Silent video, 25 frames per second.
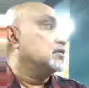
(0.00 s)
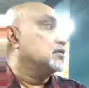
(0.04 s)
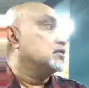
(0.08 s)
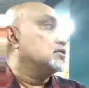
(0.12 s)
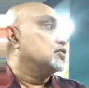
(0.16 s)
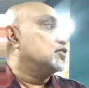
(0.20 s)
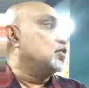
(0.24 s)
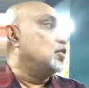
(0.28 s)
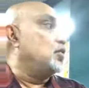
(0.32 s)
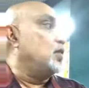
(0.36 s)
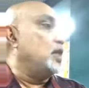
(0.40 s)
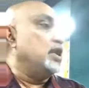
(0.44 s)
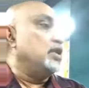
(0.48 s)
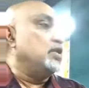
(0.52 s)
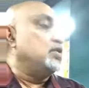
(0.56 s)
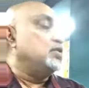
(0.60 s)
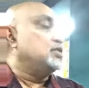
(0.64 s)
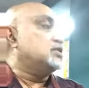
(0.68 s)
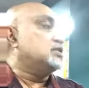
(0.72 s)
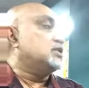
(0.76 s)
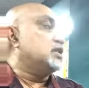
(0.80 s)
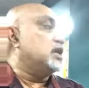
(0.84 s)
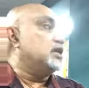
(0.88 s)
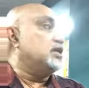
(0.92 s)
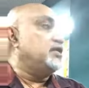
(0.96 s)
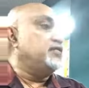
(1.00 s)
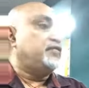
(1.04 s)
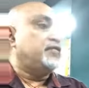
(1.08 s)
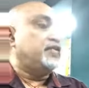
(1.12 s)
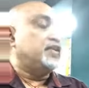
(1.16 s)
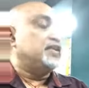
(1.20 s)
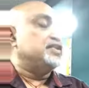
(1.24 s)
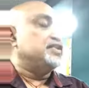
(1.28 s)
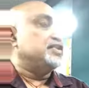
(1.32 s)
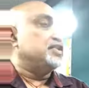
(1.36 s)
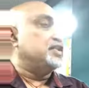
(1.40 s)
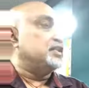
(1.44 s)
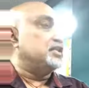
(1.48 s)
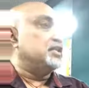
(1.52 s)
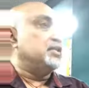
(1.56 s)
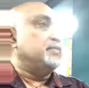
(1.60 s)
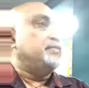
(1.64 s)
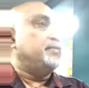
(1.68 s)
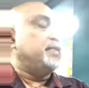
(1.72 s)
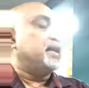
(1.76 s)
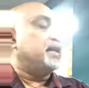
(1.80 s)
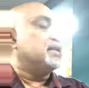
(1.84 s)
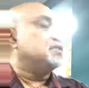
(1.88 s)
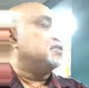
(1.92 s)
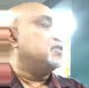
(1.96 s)
So when you start differentiating
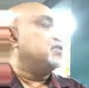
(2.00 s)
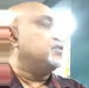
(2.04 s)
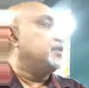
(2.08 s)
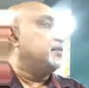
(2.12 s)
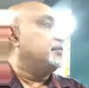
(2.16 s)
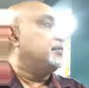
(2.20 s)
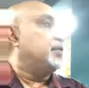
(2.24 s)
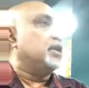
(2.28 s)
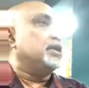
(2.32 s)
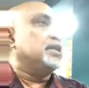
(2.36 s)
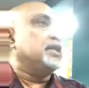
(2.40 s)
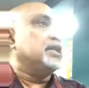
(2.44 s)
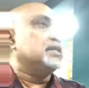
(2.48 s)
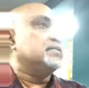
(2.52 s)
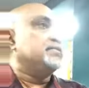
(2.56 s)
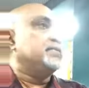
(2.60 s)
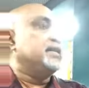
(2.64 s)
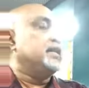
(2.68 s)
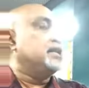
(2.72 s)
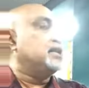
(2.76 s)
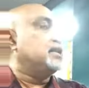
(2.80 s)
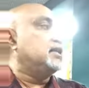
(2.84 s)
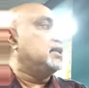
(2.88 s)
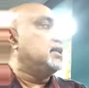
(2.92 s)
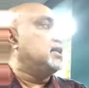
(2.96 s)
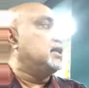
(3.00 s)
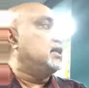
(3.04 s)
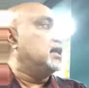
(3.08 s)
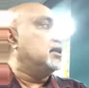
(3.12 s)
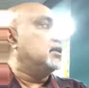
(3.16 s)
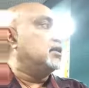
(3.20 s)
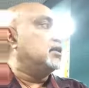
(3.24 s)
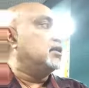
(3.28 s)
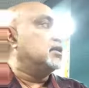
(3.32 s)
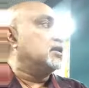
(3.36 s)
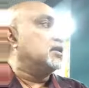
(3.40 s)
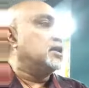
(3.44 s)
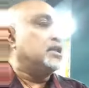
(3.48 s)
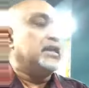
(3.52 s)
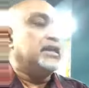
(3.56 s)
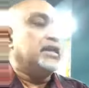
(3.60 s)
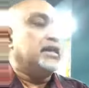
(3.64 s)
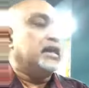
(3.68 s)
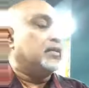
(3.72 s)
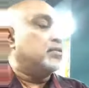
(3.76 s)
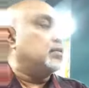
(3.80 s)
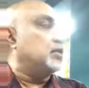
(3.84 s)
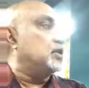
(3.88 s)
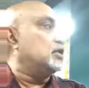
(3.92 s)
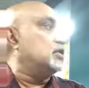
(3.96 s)
parts of the body as being clean and unclean
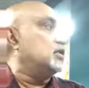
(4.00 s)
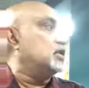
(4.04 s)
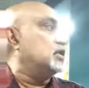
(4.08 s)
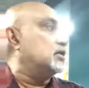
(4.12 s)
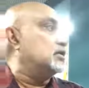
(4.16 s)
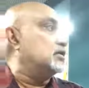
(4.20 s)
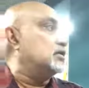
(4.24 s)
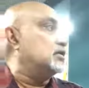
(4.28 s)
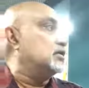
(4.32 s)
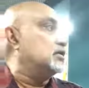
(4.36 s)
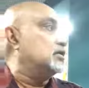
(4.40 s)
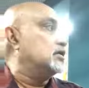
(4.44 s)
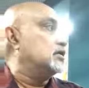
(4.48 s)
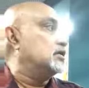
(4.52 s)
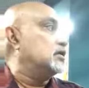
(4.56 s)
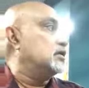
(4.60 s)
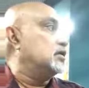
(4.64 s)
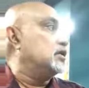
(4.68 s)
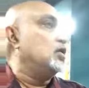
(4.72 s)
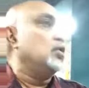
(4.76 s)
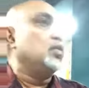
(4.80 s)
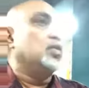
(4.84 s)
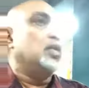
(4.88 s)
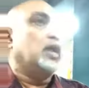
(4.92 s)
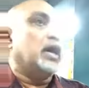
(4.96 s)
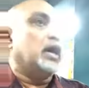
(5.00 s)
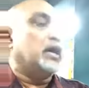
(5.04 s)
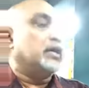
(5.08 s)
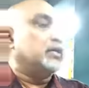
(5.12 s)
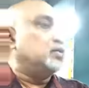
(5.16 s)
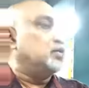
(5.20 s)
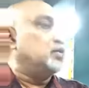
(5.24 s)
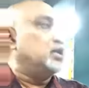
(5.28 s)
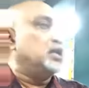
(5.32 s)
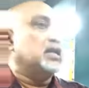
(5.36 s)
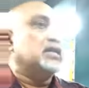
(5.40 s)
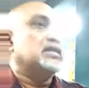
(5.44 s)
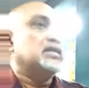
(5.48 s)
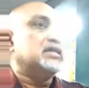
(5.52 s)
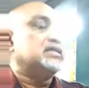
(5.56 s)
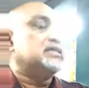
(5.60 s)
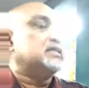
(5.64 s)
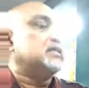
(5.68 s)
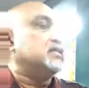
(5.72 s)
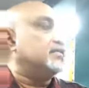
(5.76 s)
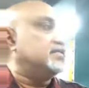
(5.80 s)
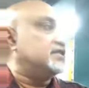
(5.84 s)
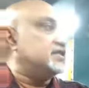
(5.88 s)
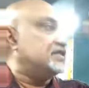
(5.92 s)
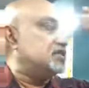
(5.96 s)
and whatnot, you are doing a
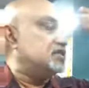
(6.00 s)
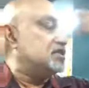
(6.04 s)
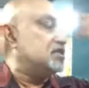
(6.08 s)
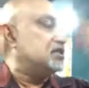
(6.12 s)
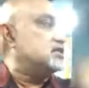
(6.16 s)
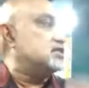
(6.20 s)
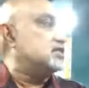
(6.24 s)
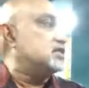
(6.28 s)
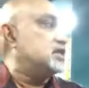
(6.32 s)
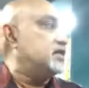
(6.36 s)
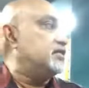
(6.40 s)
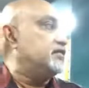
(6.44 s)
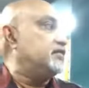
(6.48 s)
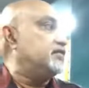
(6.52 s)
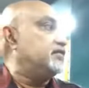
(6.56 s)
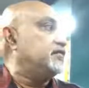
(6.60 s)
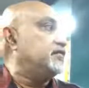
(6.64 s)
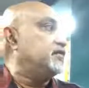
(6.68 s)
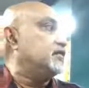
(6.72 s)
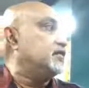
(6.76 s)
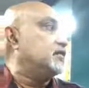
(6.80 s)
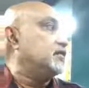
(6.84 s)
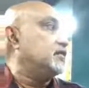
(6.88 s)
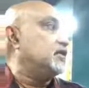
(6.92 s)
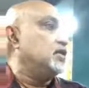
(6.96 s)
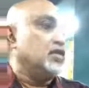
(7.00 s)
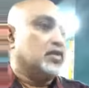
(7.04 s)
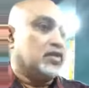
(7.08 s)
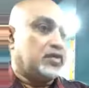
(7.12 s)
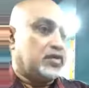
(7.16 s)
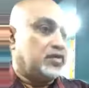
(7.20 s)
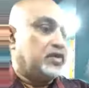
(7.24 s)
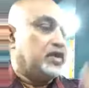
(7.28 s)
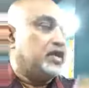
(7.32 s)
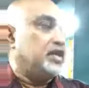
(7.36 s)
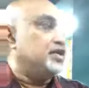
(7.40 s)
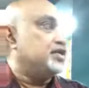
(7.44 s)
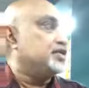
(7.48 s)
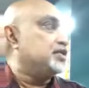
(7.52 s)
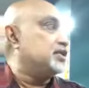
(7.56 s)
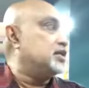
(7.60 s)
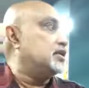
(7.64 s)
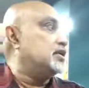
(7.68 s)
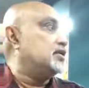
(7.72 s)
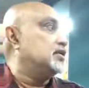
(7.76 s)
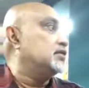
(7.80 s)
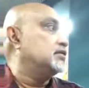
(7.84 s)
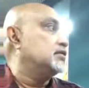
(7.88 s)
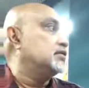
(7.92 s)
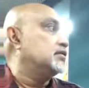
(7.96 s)
disservice to yourself, your
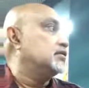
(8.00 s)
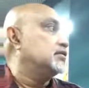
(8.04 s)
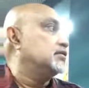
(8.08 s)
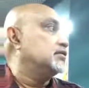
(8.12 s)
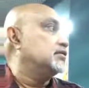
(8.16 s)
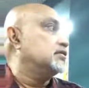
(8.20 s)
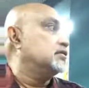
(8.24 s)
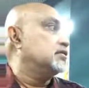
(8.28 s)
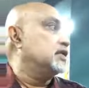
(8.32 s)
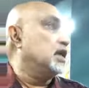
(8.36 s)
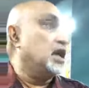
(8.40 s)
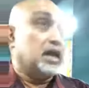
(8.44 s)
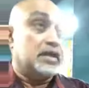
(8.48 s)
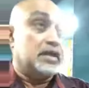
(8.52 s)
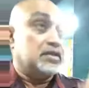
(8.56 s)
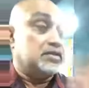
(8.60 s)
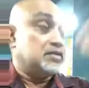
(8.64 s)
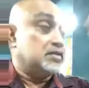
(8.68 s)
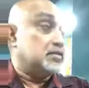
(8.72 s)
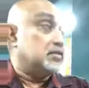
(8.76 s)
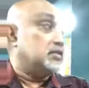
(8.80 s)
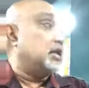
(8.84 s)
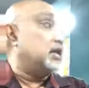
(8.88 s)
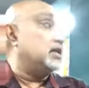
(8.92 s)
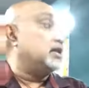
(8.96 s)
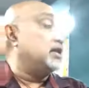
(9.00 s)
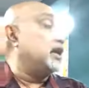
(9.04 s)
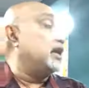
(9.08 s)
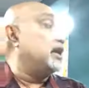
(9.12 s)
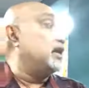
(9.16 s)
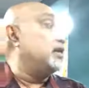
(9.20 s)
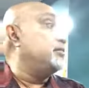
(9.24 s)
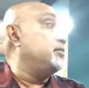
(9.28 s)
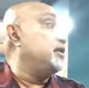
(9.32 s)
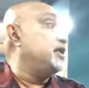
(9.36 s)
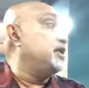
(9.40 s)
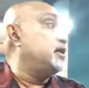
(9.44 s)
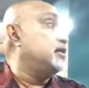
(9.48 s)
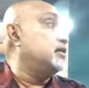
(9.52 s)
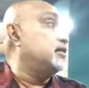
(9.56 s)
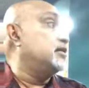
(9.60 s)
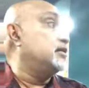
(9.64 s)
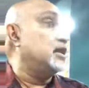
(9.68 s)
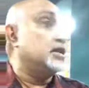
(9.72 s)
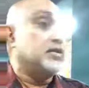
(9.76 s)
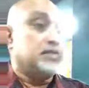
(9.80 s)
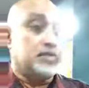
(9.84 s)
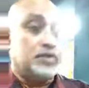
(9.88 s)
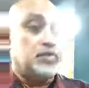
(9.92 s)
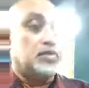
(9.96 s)
creation, and to that higher being
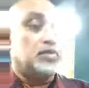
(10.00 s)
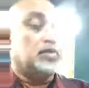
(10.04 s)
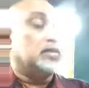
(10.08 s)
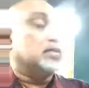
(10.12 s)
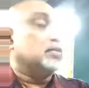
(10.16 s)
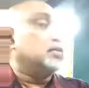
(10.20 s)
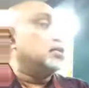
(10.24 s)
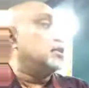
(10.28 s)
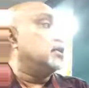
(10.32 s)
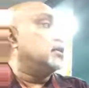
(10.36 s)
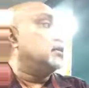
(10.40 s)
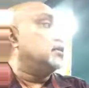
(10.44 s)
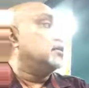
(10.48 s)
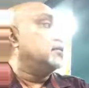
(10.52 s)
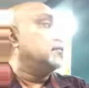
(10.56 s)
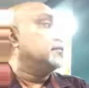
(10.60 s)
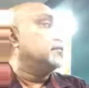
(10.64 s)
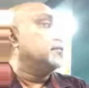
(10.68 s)
that you call God.